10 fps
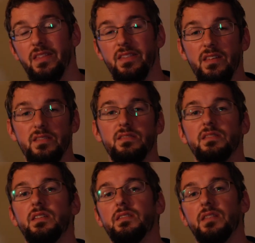This
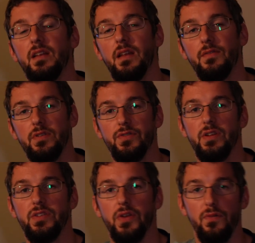is a leverage
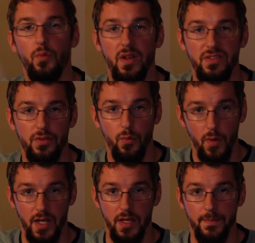ratio of 1:1.